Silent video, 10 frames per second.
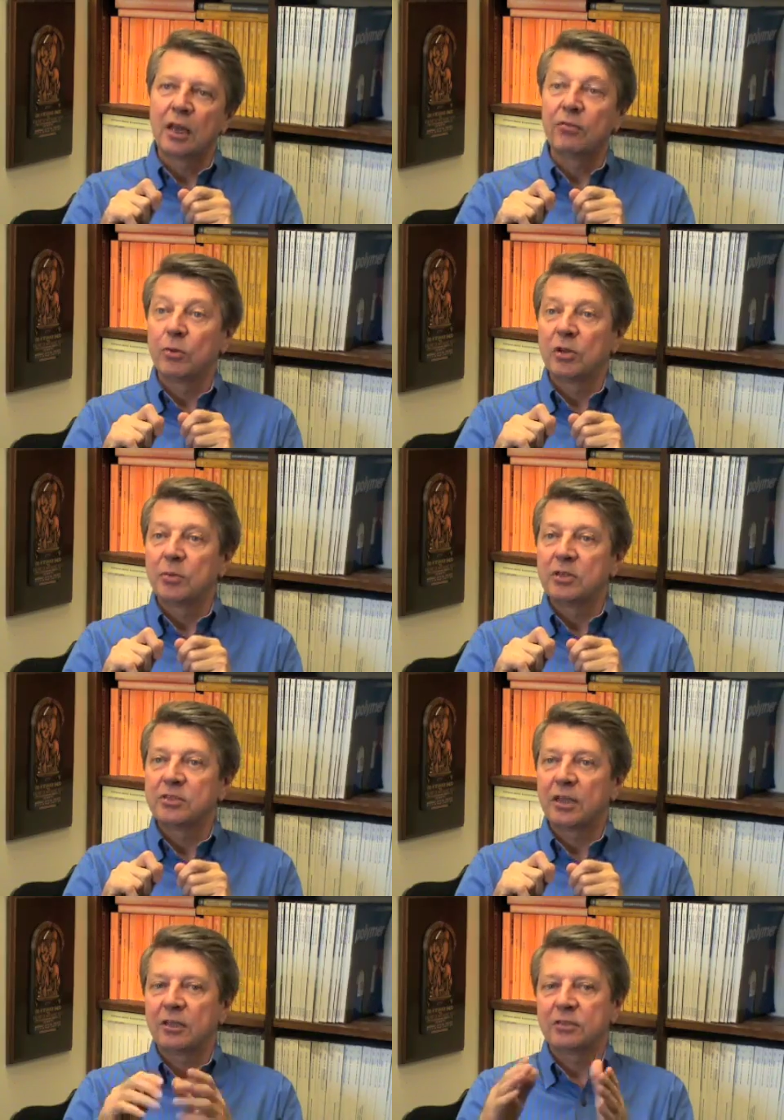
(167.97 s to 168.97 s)
every one
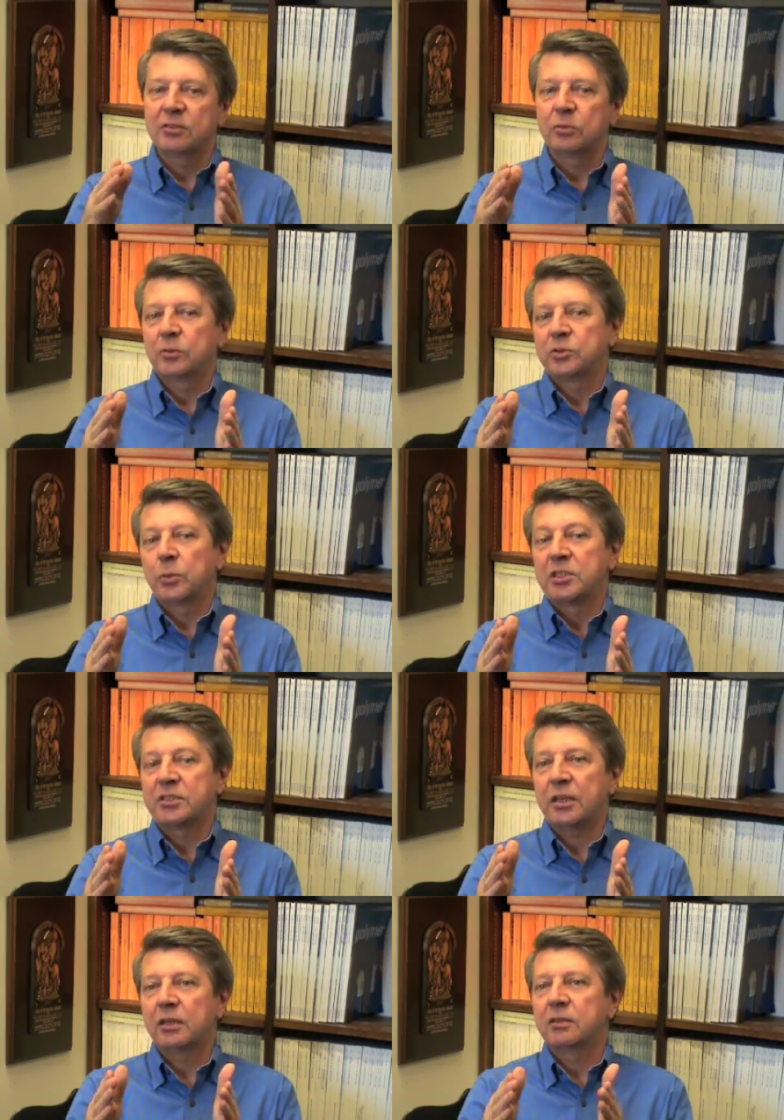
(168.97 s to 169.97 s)
millisecond. So this one
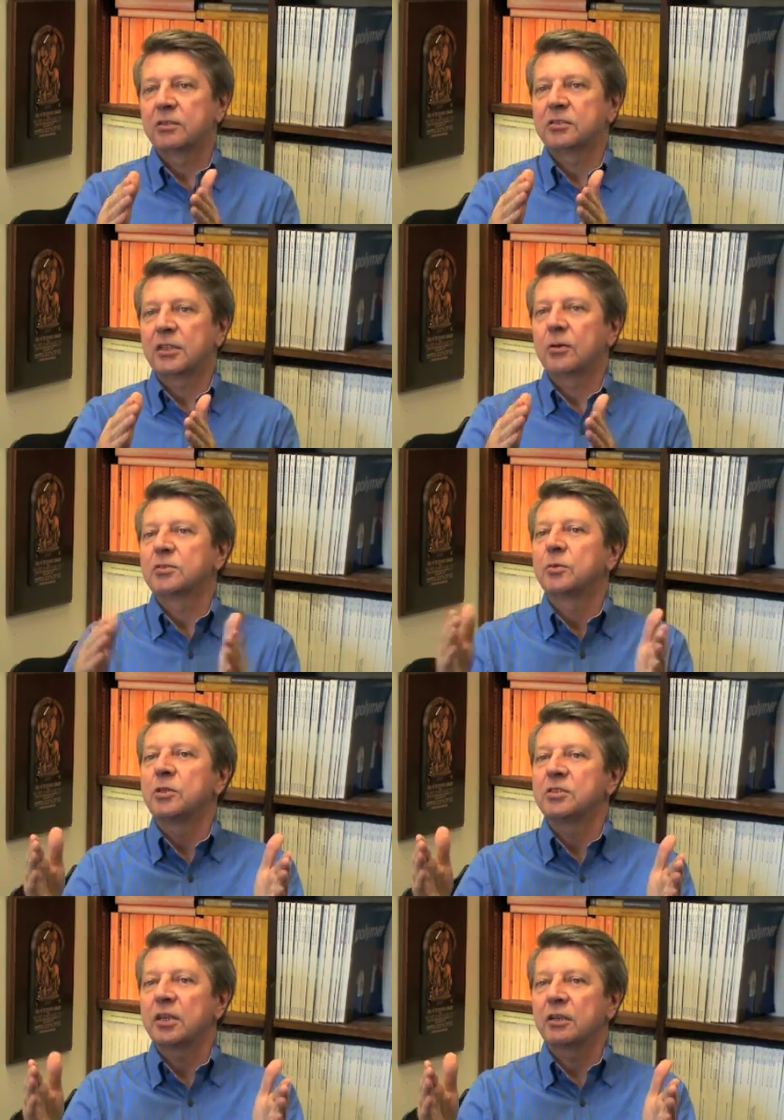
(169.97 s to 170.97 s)
second is 1,000
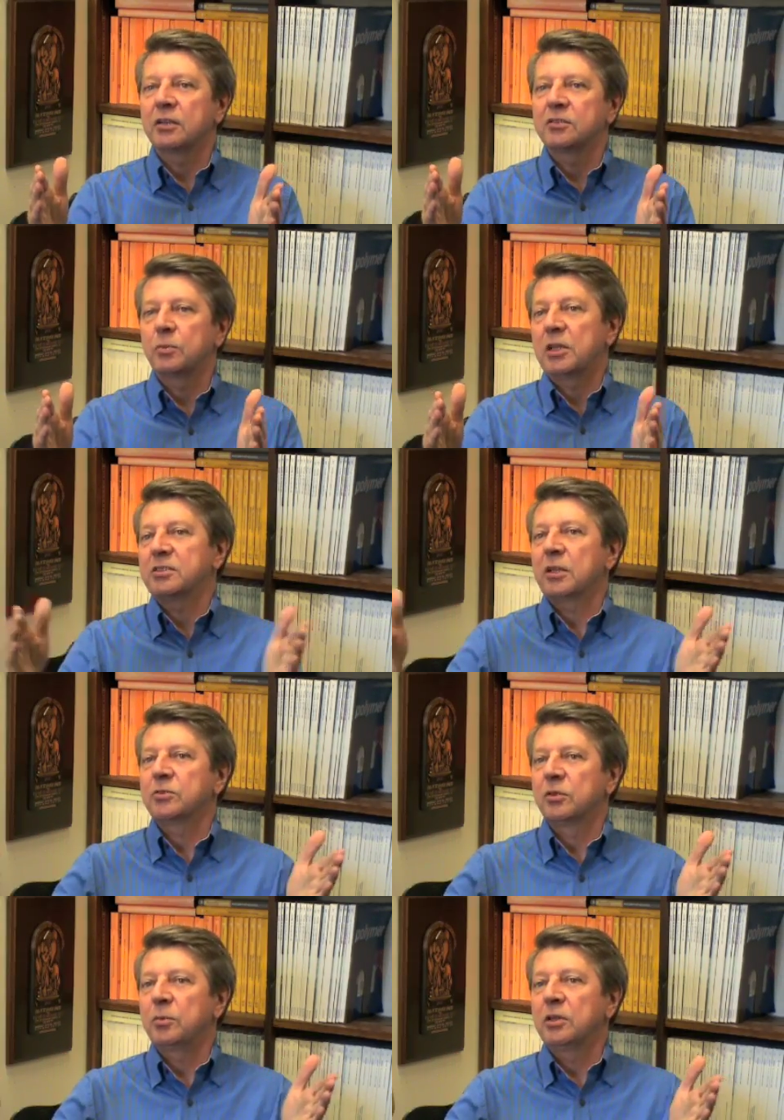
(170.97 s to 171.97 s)
milliseconds plus
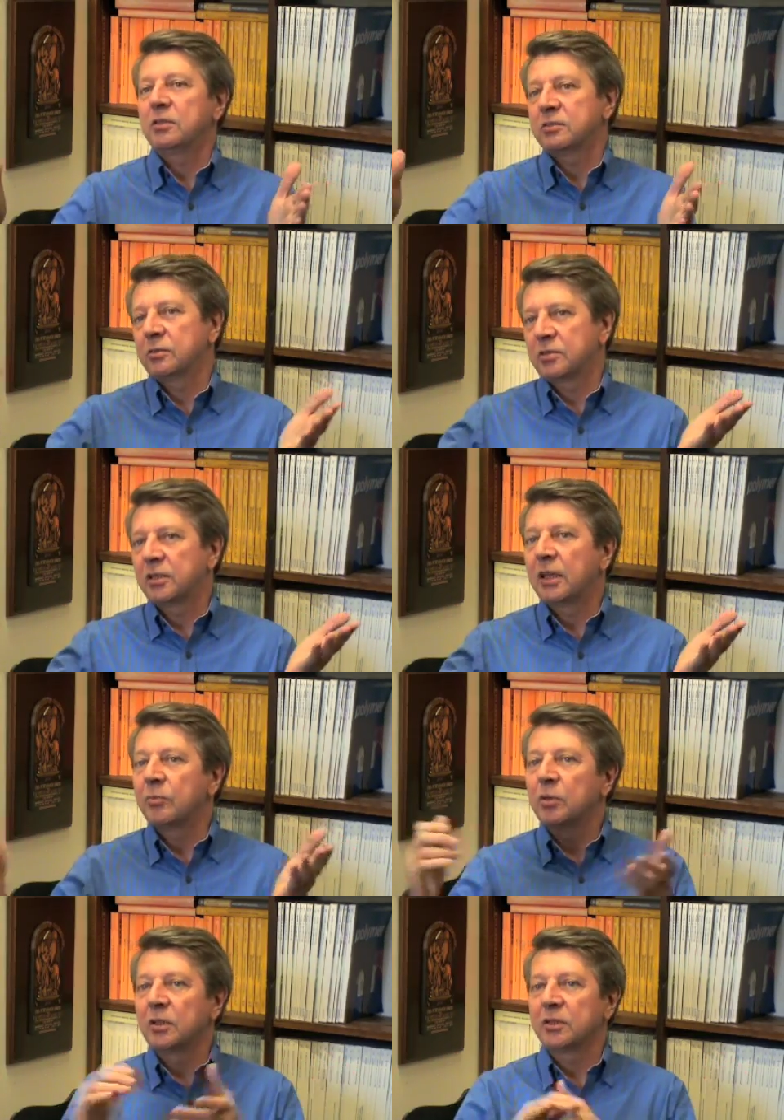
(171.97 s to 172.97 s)
1,000 minutes, so it's a
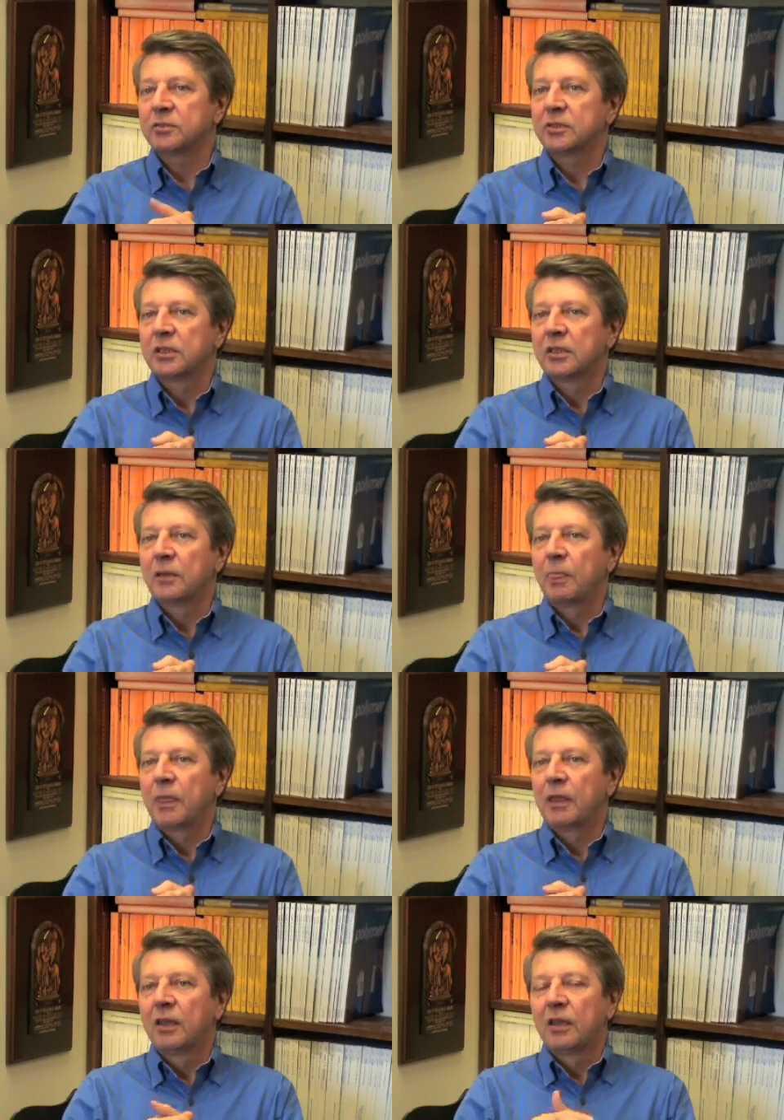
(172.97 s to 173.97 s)
day model.
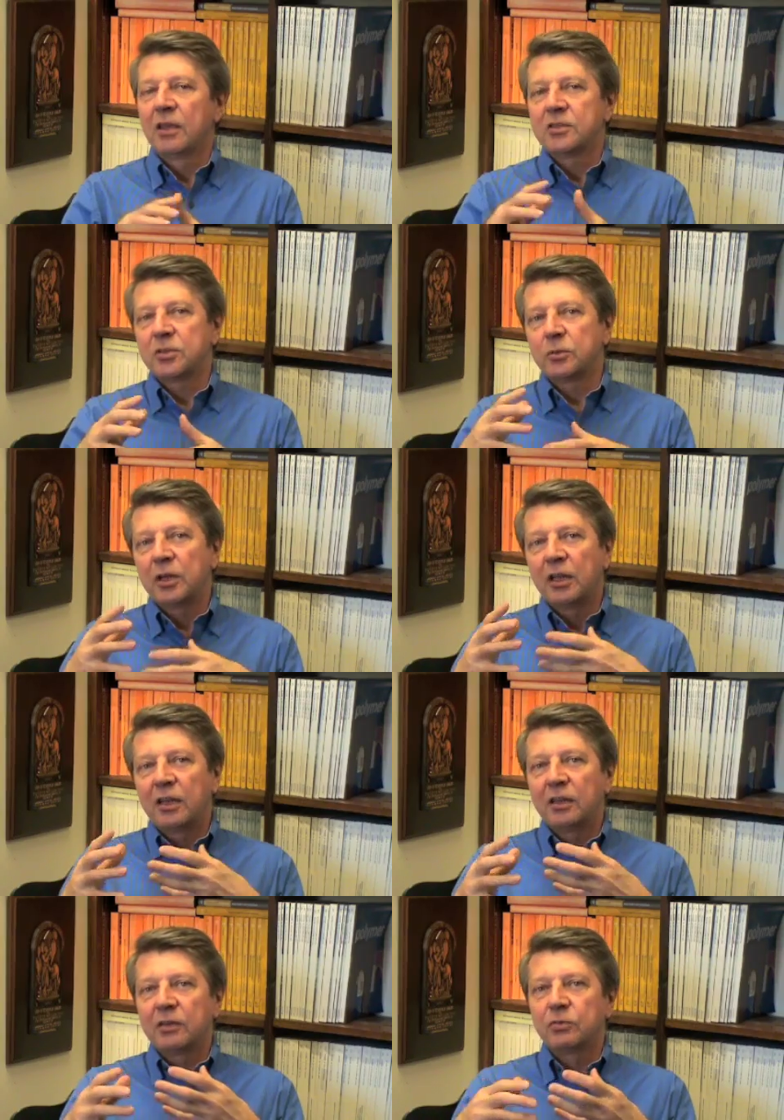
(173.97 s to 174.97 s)
So,
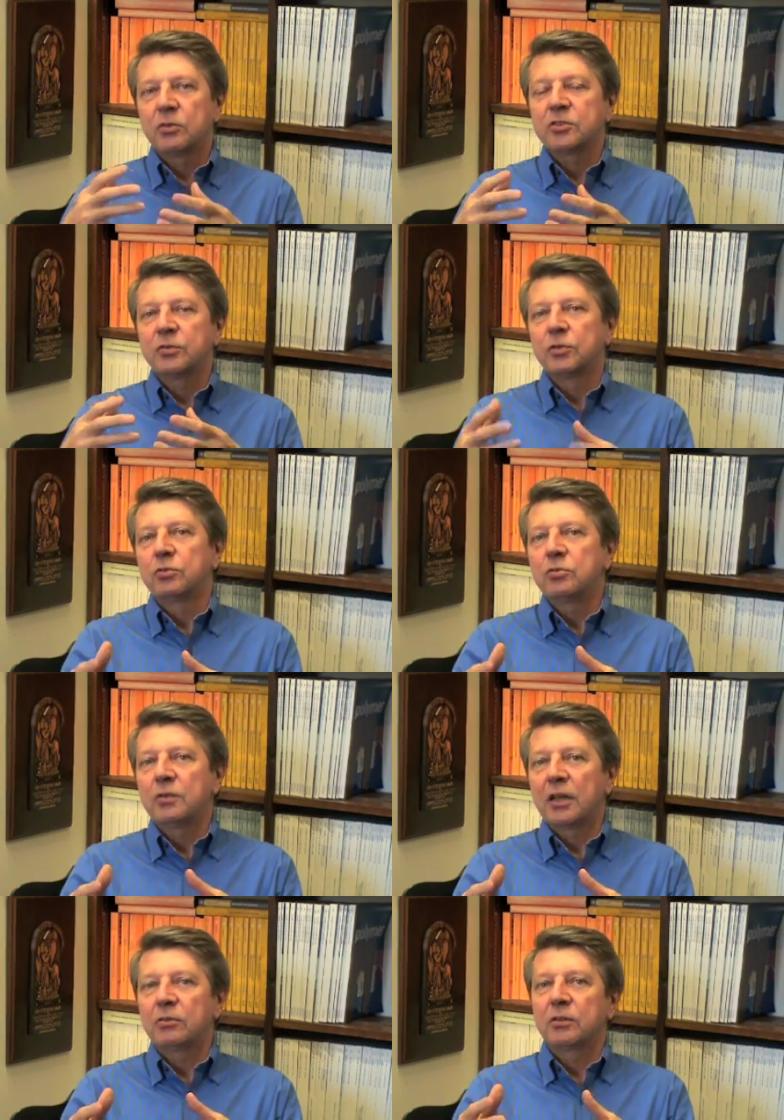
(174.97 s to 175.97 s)
of course, if you do
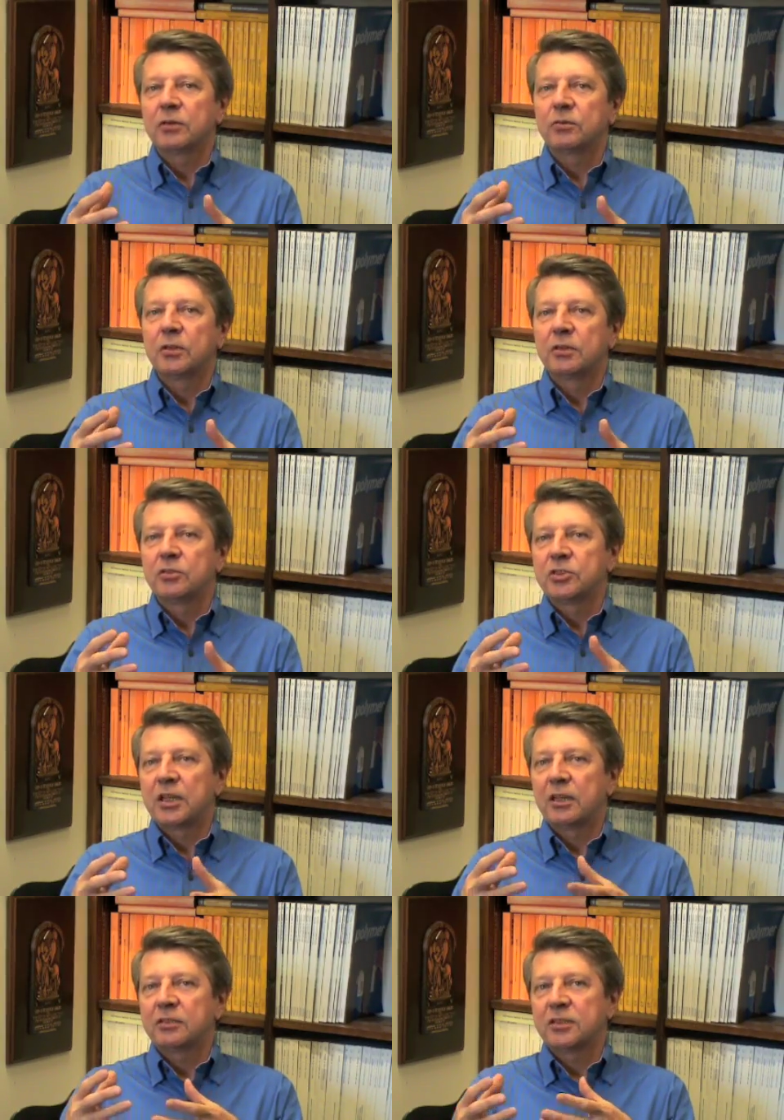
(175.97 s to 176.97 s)
that, you have to
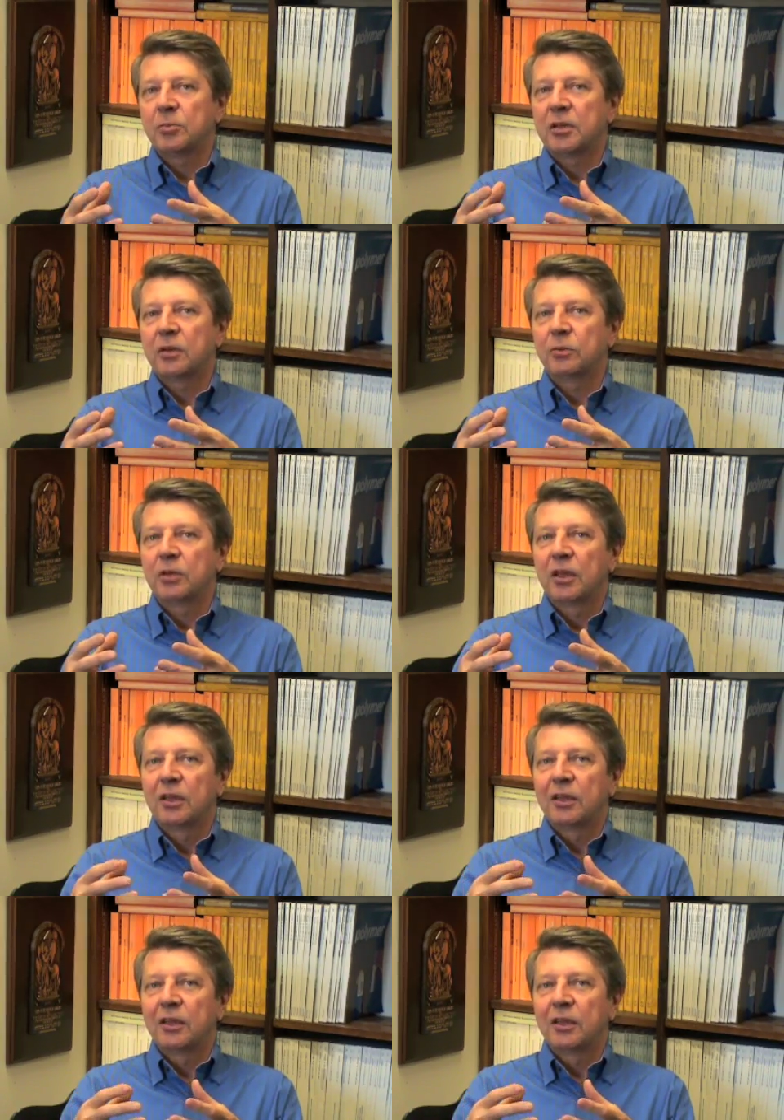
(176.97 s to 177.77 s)
understand somehow